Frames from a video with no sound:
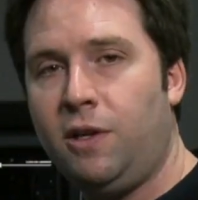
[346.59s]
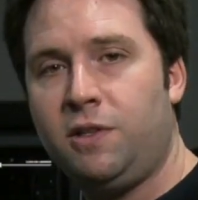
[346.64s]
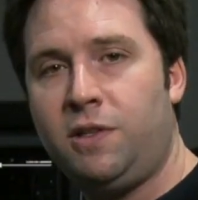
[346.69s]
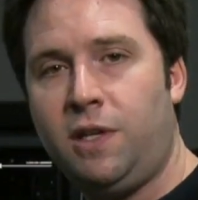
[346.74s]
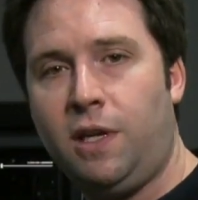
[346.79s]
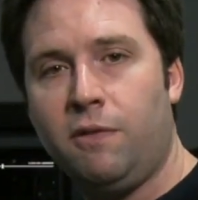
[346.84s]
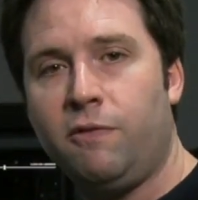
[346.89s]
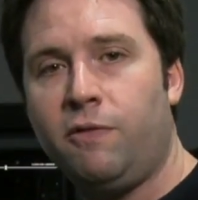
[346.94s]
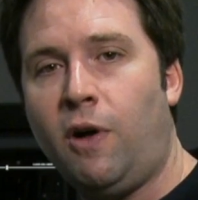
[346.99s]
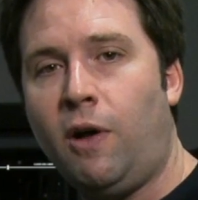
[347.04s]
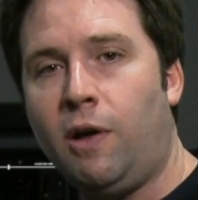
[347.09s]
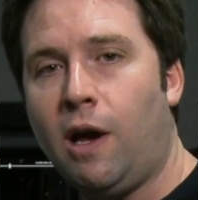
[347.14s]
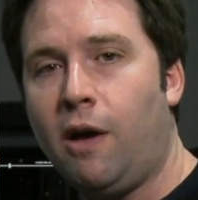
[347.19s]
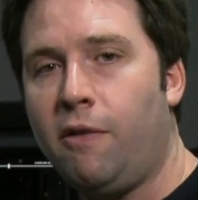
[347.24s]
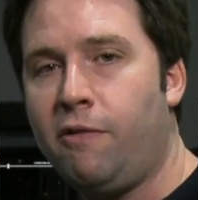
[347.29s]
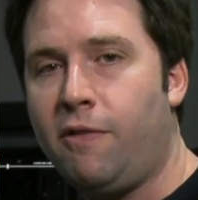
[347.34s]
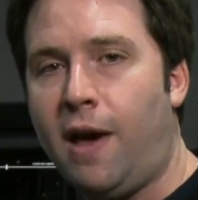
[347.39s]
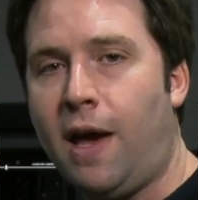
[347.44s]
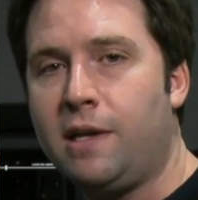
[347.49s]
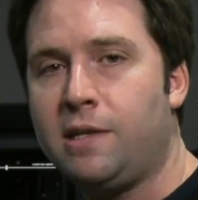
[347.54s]
You see it falling
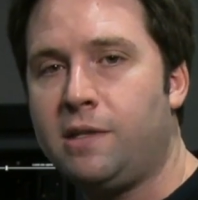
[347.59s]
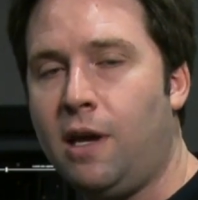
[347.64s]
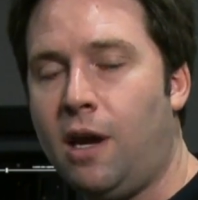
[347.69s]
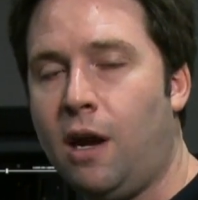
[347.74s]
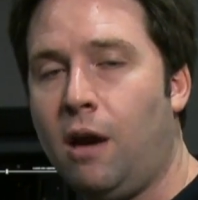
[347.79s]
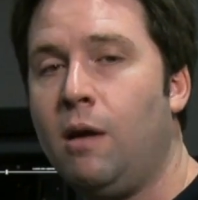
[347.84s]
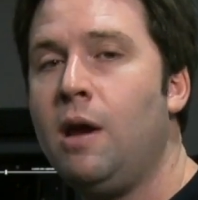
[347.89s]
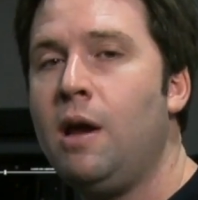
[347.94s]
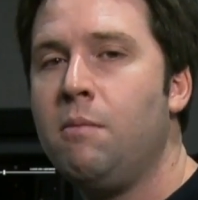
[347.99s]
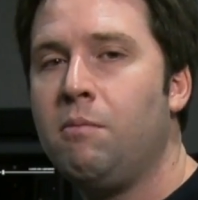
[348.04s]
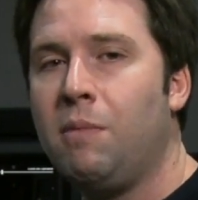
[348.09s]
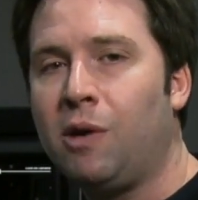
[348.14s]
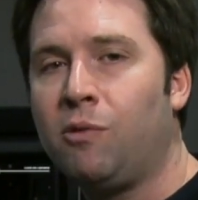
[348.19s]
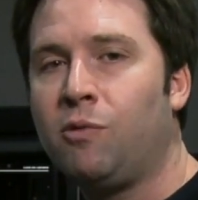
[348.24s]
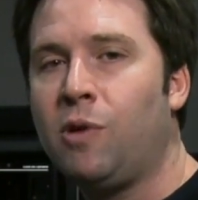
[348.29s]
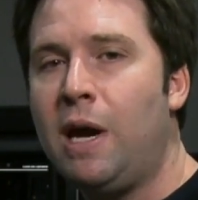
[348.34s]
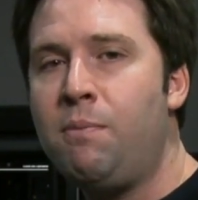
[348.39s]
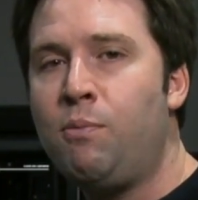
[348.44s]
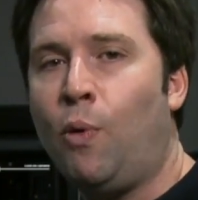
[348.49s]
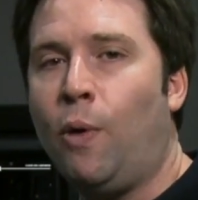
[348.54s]
off fast there. My
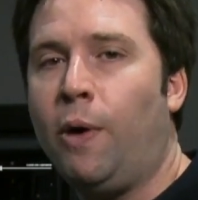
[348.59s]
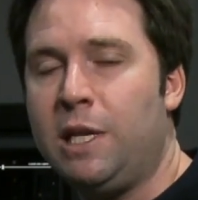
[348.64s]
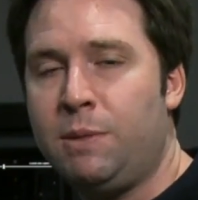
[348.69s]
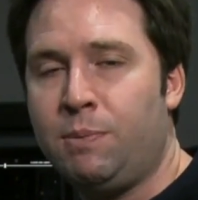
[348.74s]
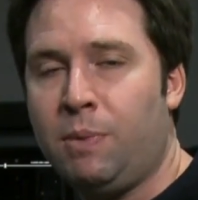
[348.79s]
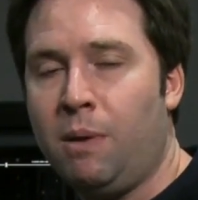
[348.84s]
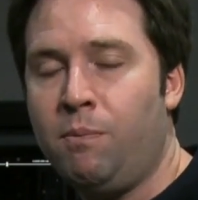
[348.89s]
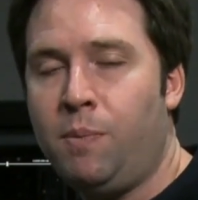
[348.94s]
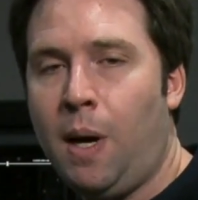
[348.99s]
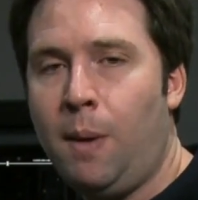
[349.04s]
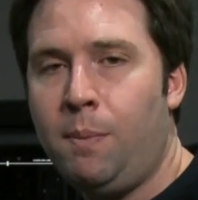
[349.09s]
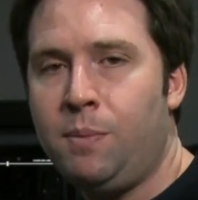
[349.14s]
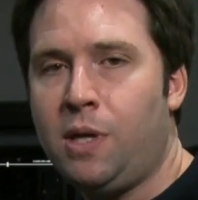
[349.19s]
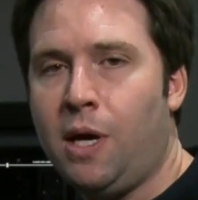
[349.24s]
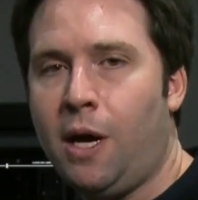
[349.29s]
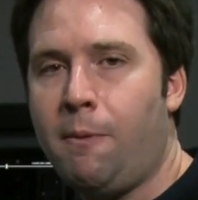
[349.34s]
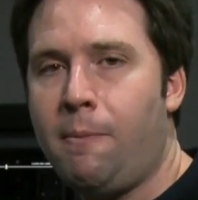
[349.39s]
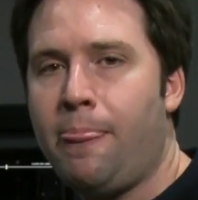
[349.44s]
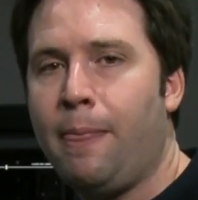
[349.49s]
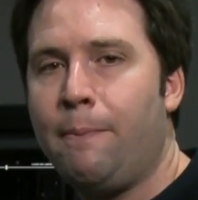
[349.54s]
gray point has been bumped
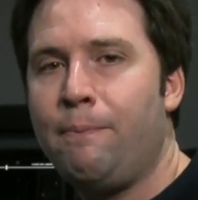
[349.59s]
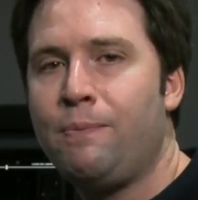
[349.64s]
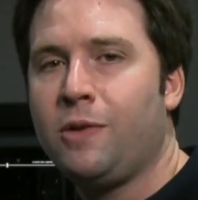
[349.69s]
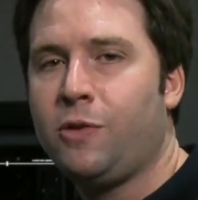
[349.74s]
up,